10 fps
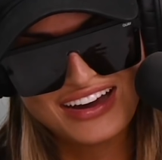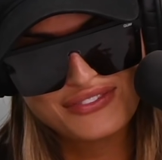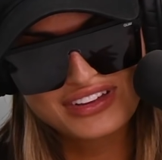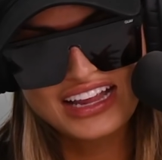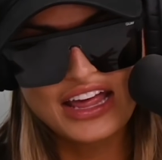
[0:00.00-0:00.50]

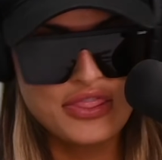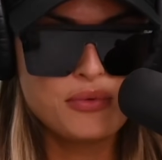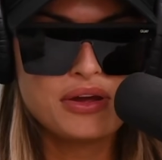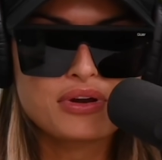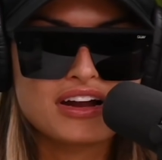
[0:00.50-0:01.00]
But yeah, and then
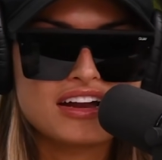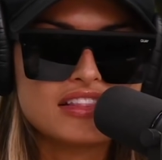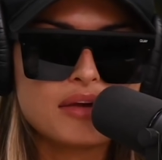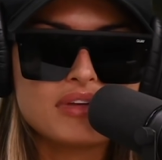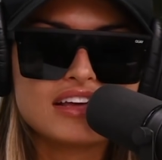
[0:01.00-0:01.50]

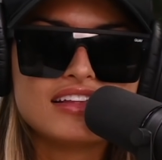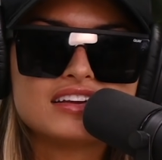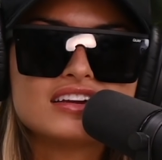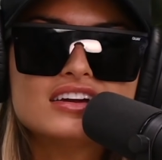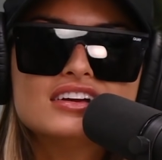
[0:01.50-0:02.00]
they play
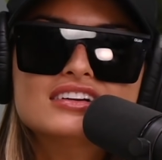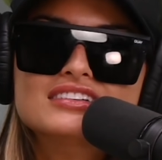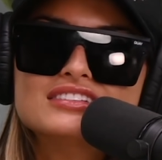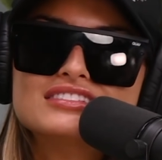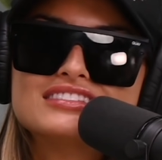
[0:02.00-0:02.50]
like
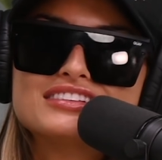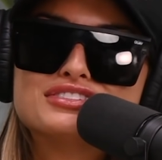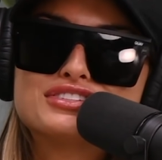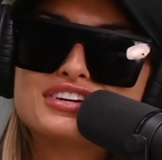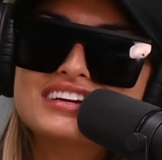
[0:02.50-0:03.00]
the
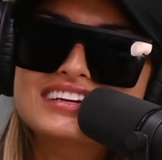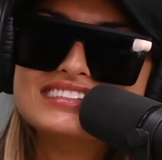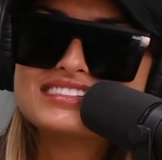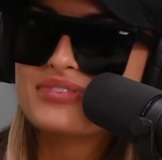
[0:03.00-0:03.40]
trees